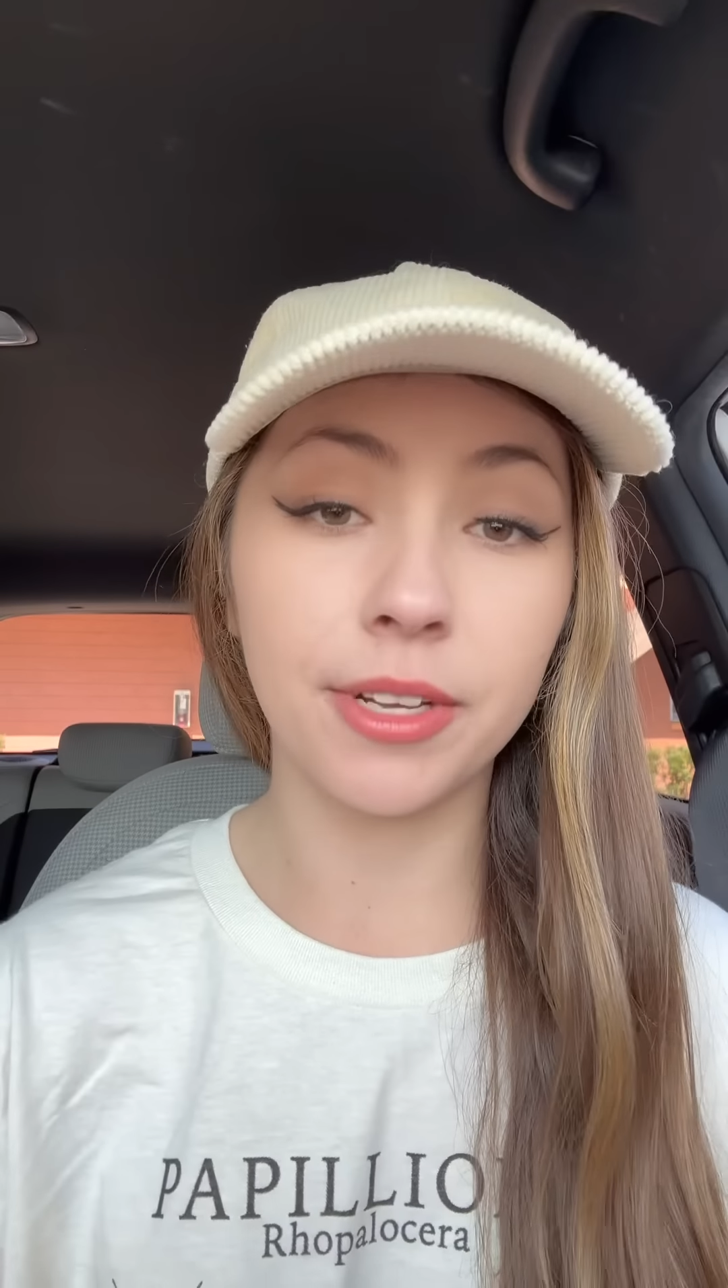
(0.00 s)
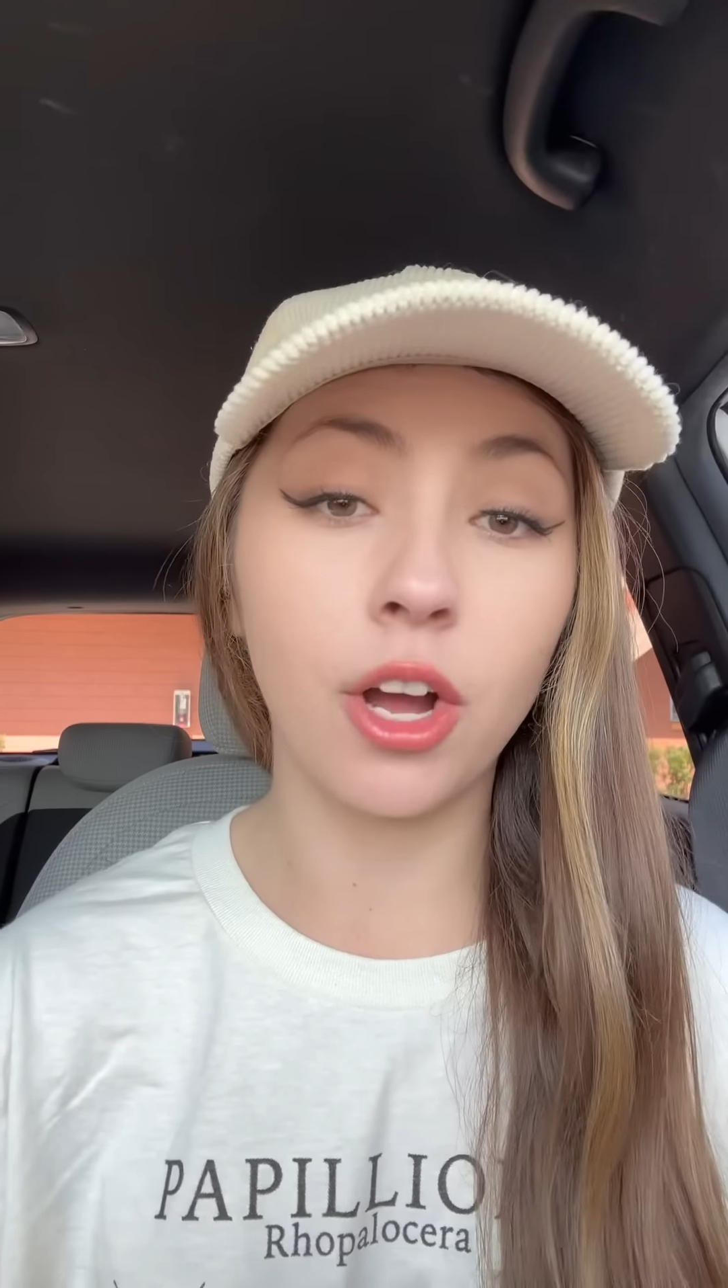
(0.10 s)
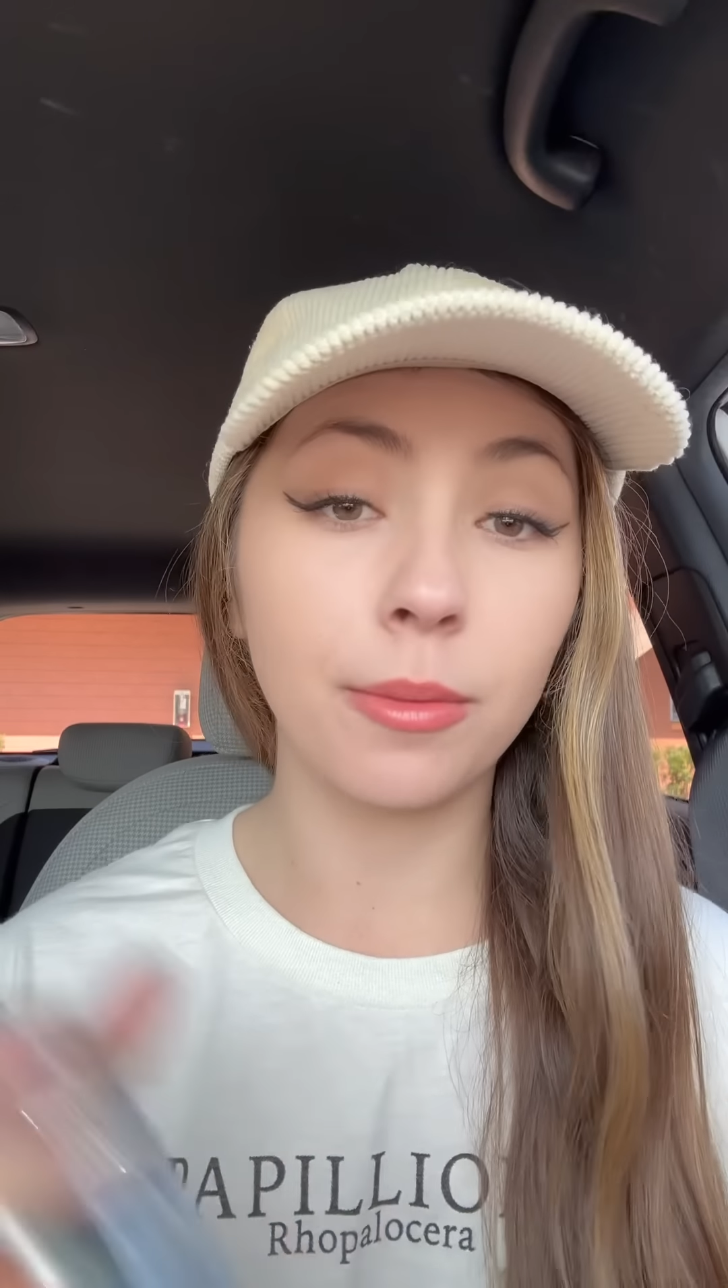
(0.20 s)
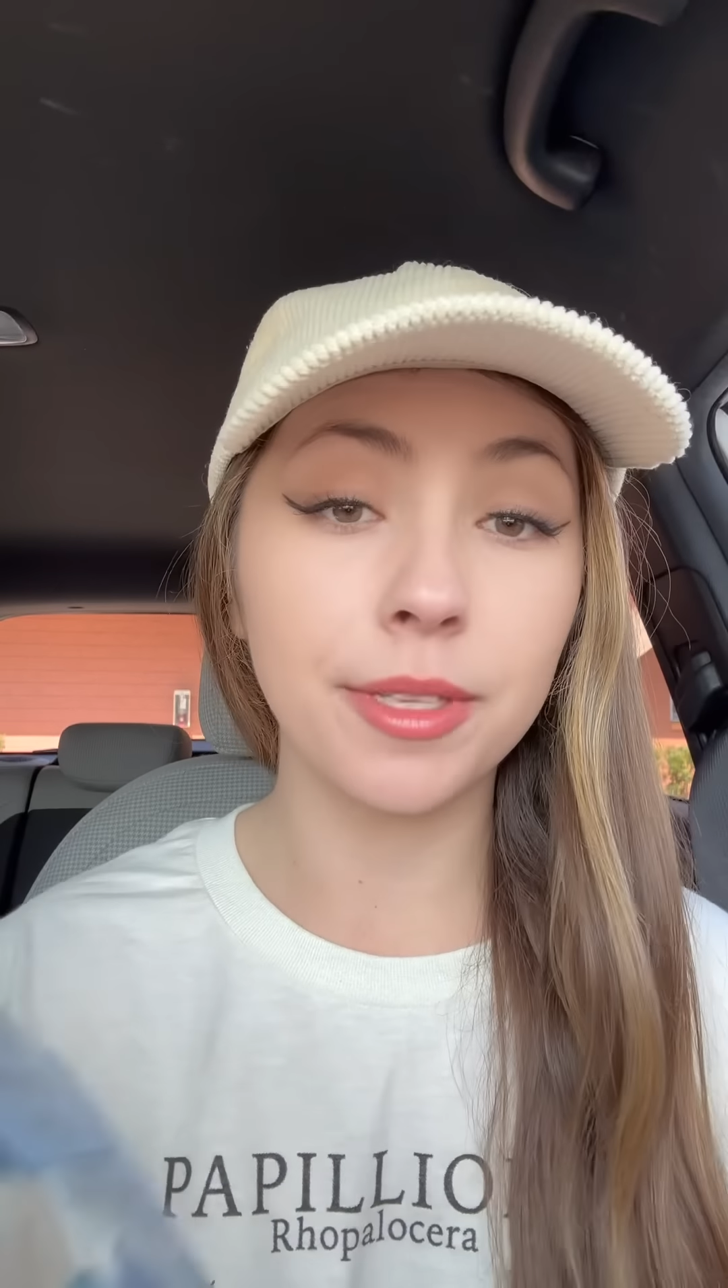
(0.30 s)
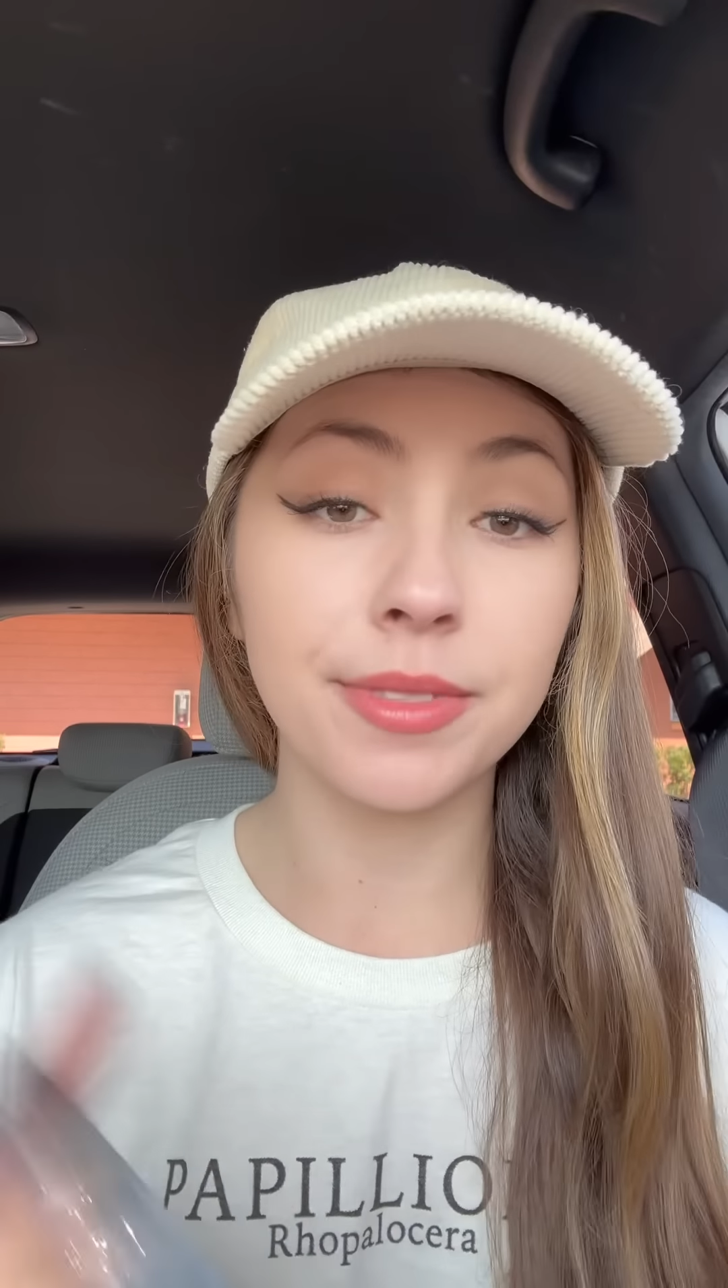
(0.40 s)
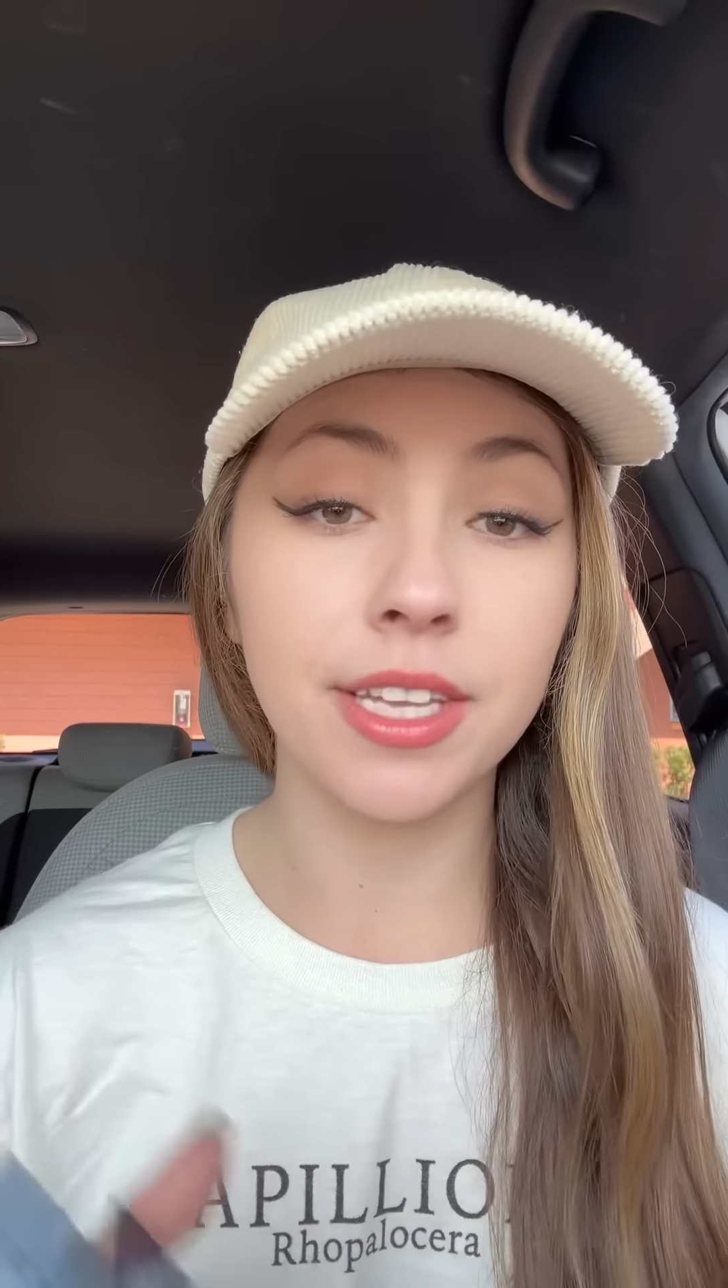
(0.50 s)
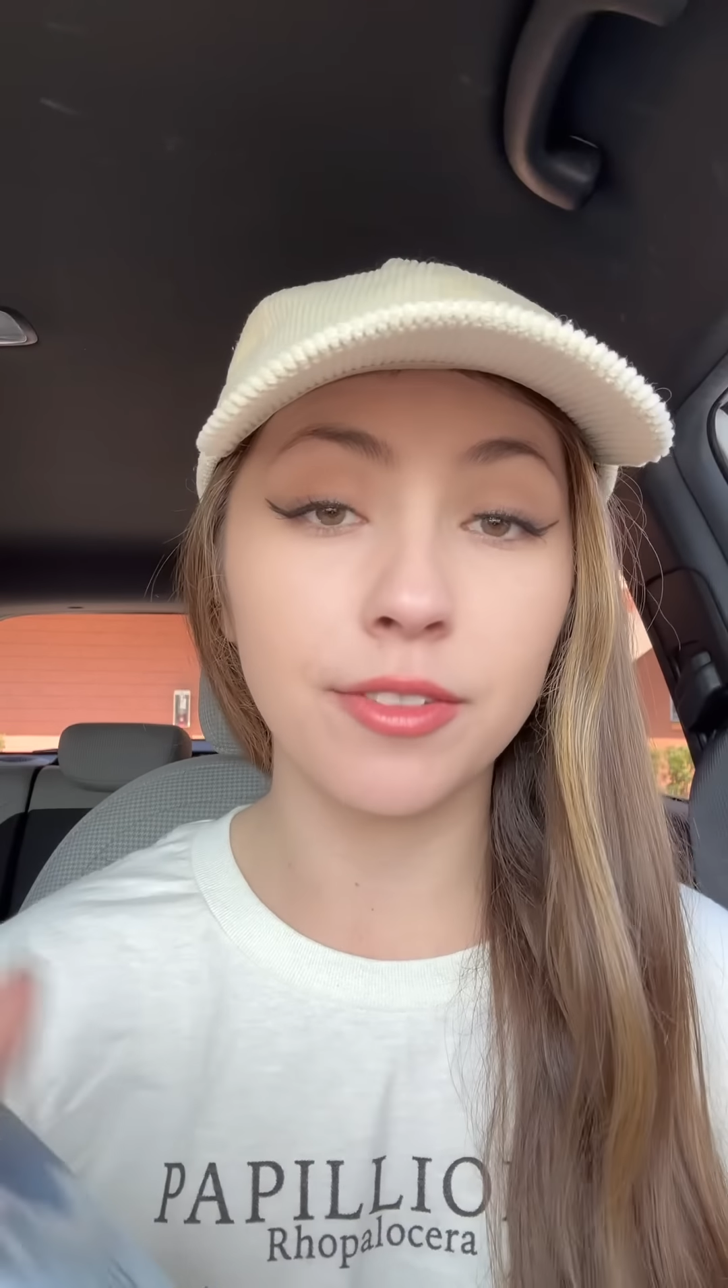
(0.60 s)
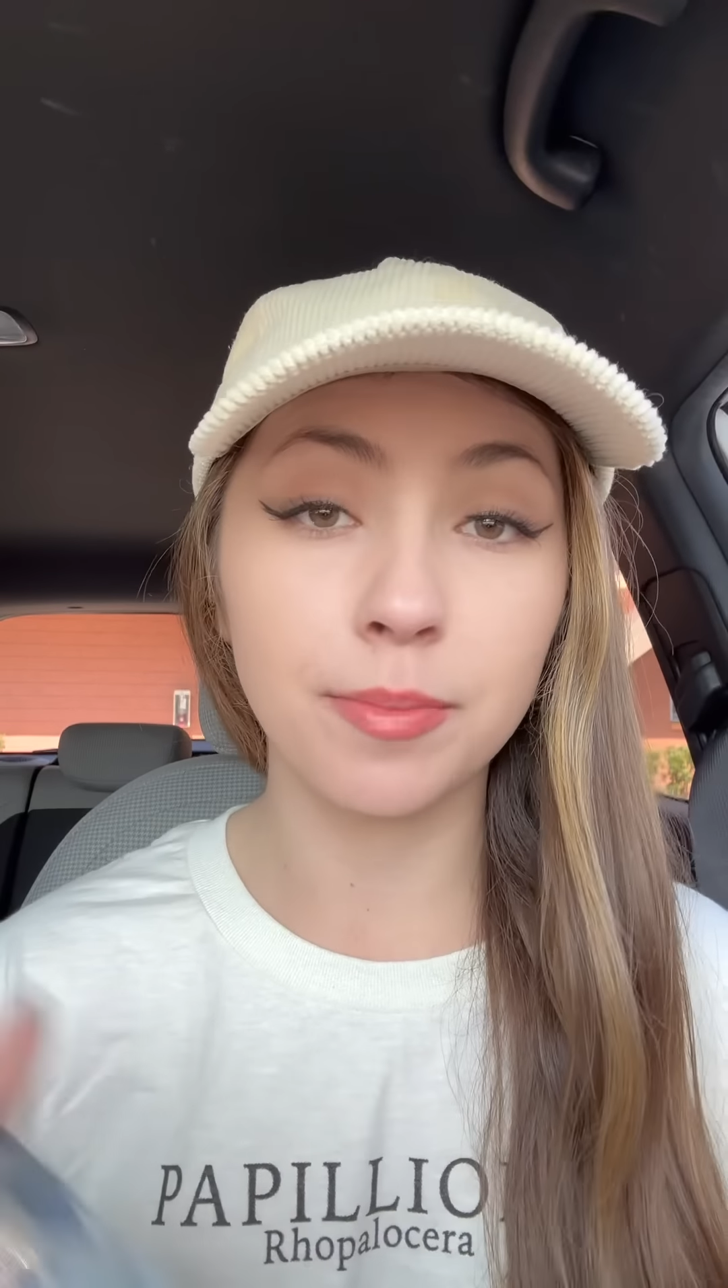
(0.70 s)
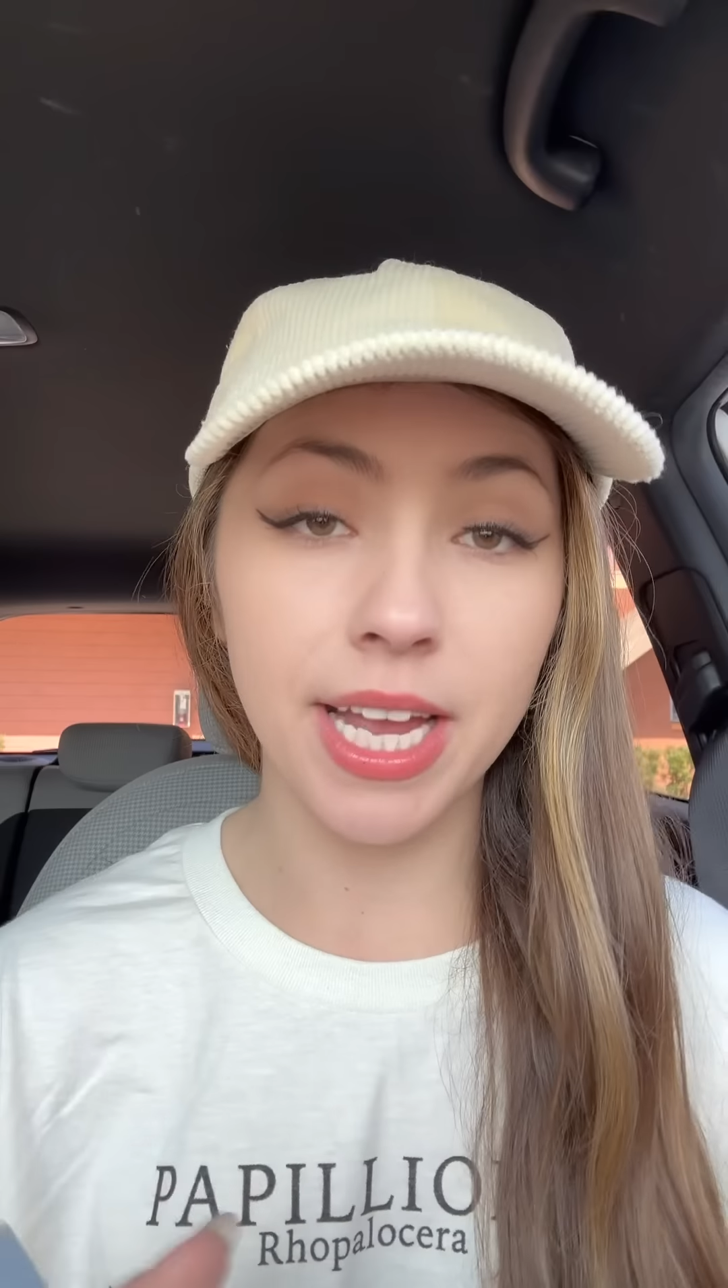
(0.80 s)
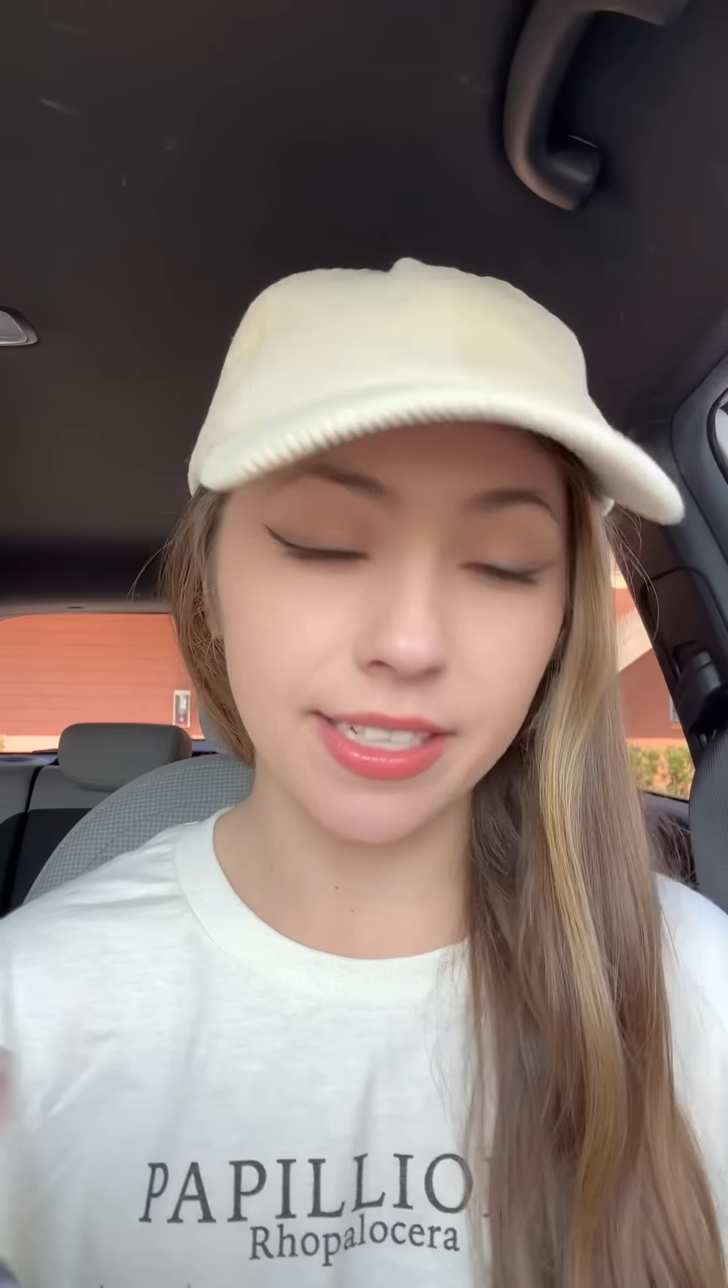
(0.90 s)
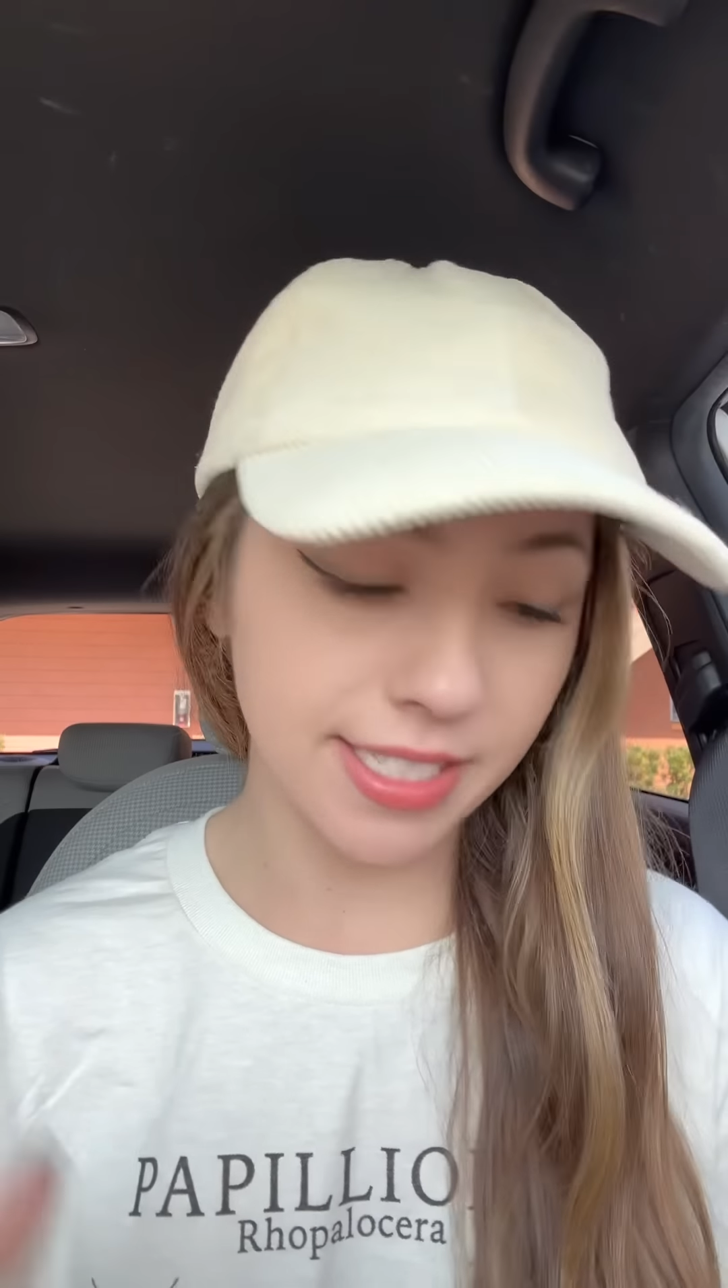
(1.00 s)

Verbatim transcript: calm themselves back